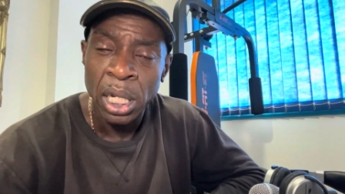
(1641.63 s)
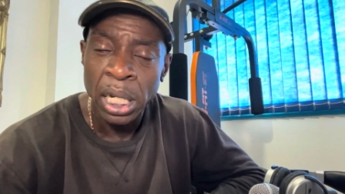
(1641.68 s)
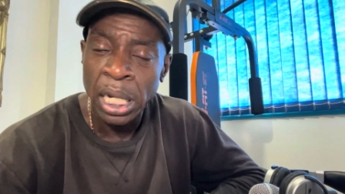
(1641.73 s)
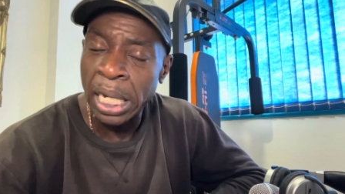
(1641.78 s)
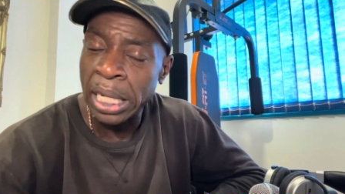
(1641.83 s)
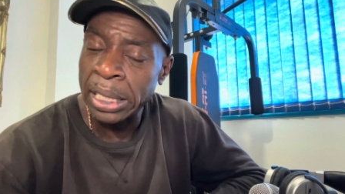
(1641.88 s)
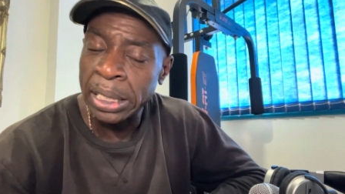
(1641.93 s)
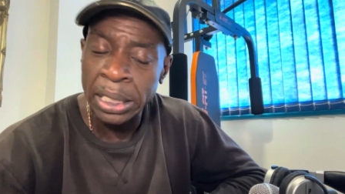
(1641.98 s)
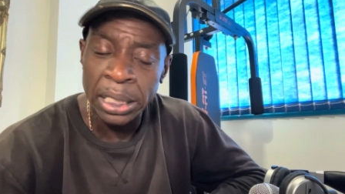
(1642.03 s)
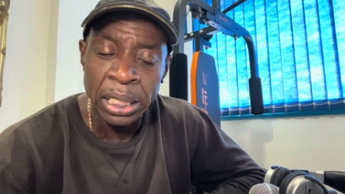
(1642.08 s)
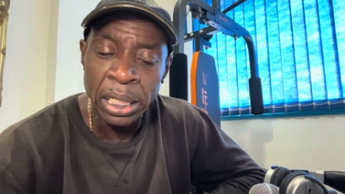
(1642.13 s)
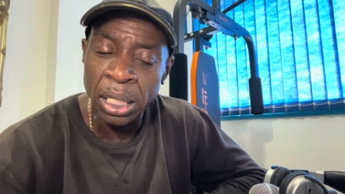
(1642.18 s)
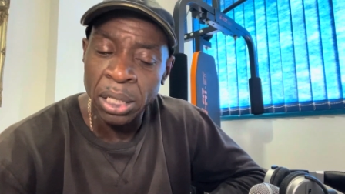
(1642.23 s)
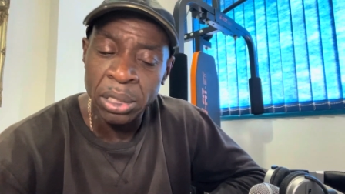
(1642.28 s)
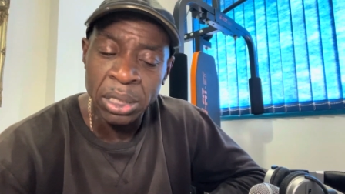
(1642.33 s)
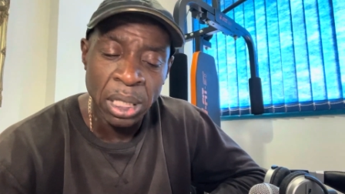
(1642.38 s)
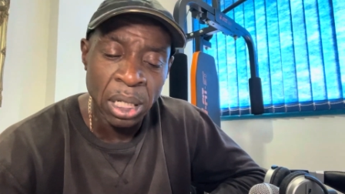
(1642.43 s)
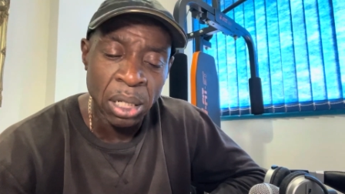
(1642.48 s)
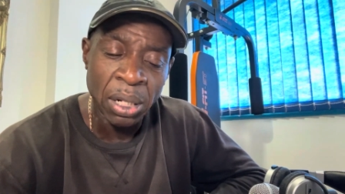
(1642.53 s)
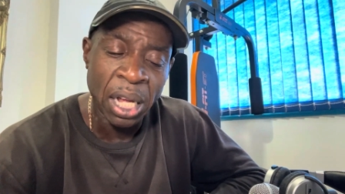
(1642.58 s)
and you know,
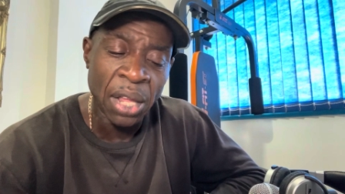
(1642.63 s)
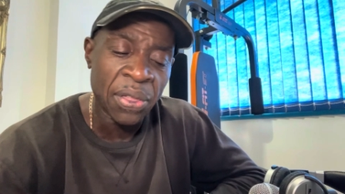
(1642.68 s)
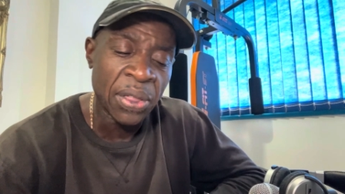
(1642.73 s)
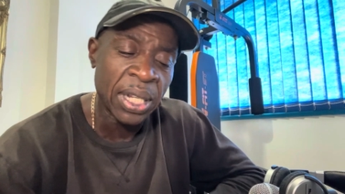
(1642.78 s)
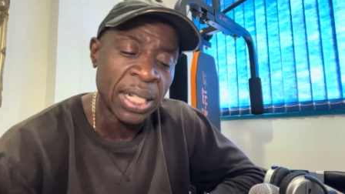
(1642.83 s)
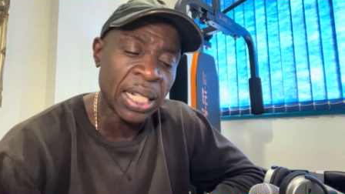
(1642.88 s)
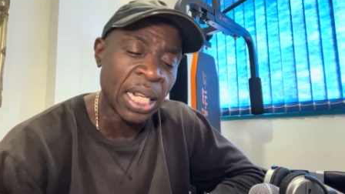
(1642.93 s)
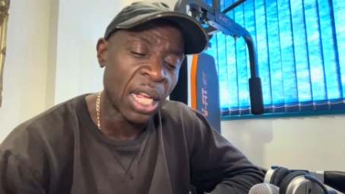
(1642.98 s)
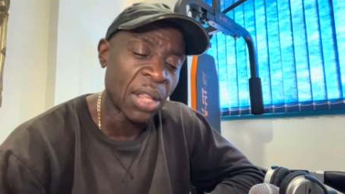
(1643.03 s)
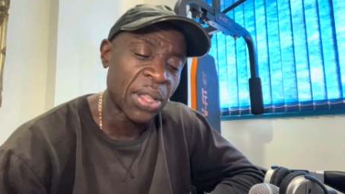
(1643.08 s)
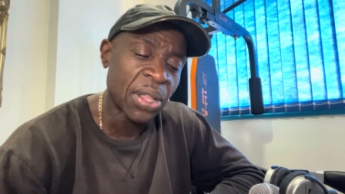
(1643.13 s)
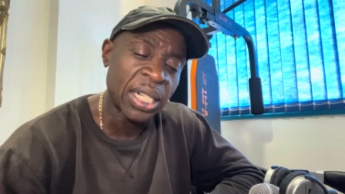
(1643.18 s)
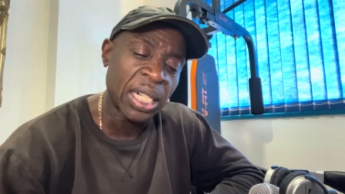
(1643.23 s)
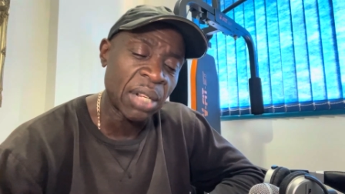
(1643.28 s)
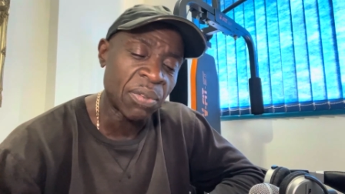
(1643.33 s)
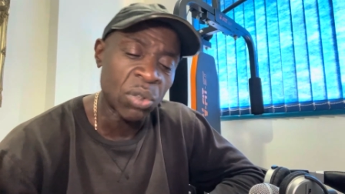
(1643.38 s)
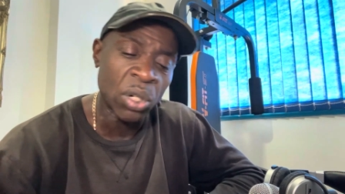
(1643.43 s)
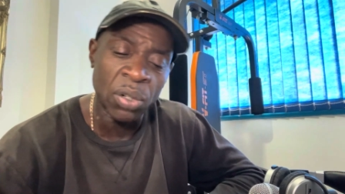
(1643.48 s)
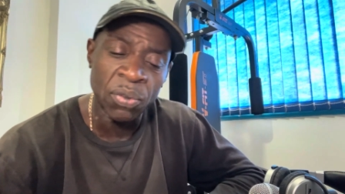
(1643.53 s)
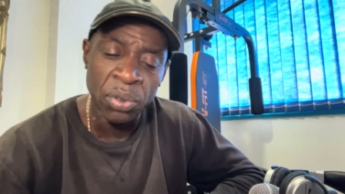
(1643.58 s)
so I think
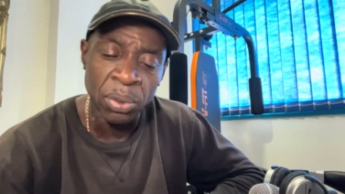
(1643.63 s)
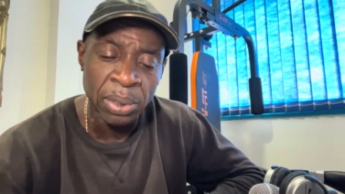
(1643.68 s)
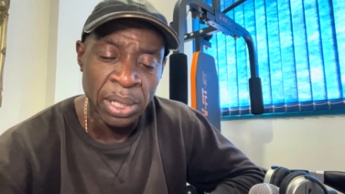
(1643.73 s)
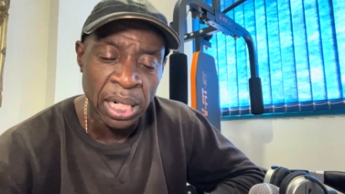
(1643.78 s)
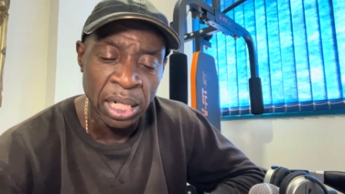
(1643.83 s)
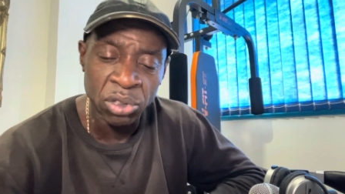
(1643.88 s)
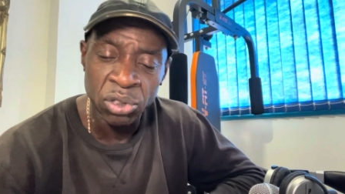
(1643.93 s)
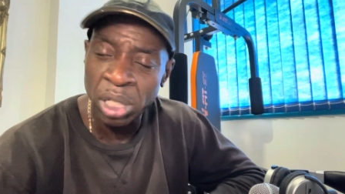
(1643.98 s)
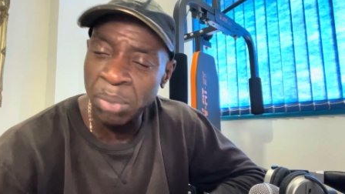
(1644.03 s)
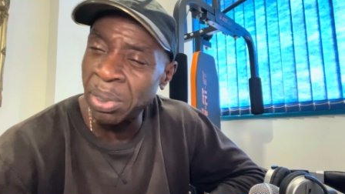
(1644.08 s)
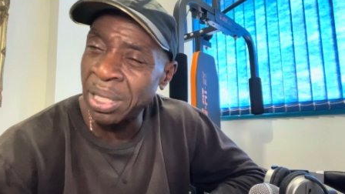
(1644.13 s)
they've gone from the high street.